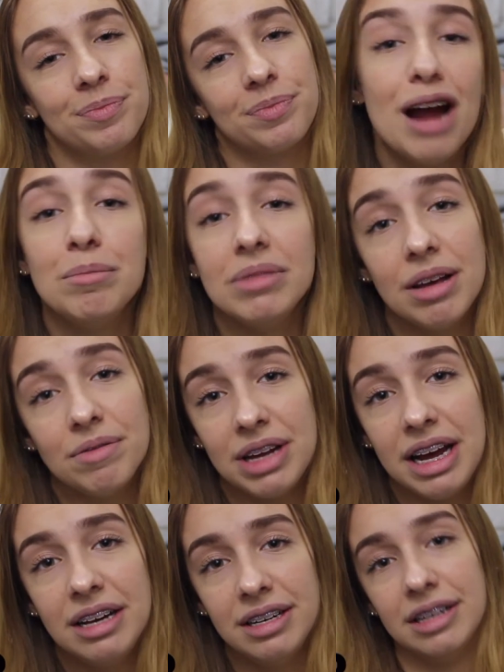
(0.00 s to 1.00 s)
I'm
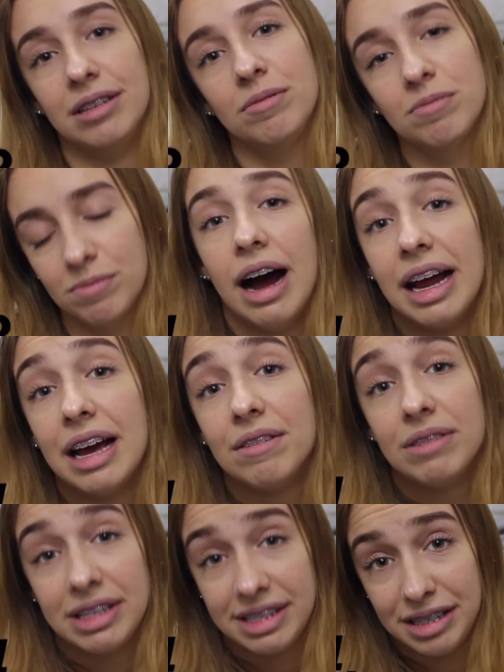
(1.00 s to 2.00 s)
left-handed. I
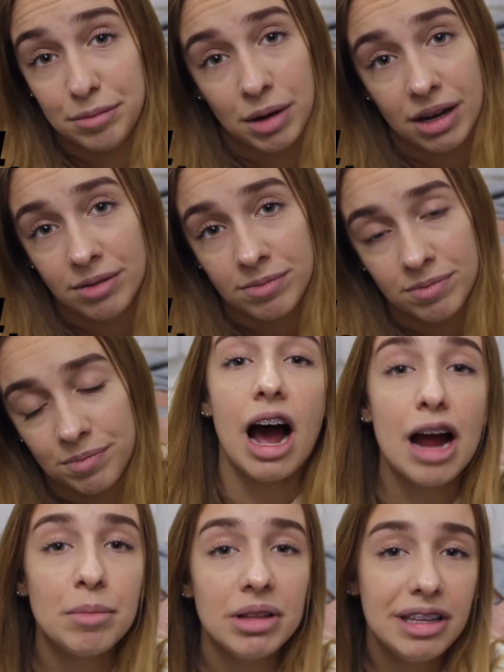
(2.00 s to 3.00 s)
have eczema.
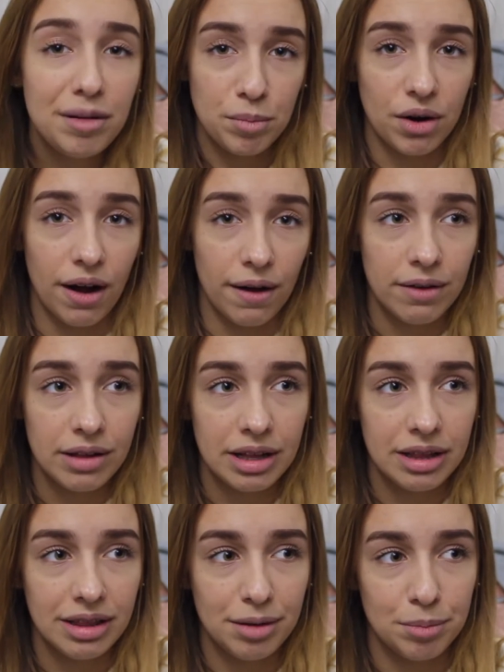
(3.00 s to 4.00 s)
I'm a Libra.
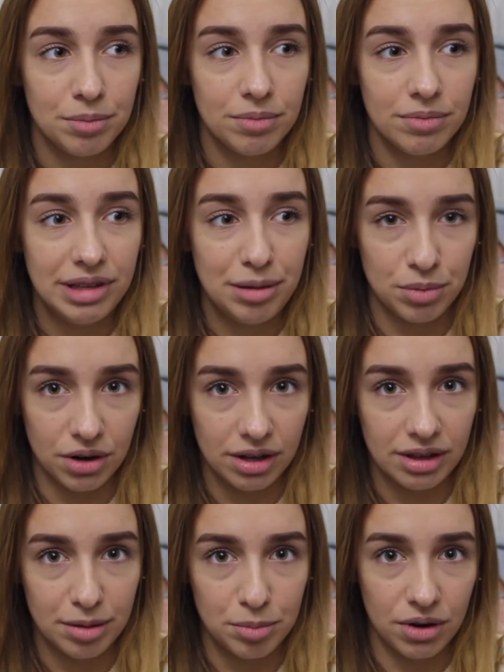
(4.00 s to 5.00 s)
Lib Libra.
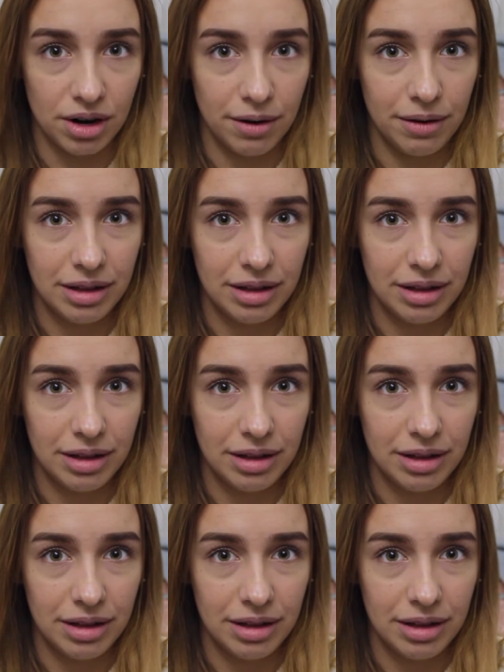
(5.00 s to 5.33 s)
Libra.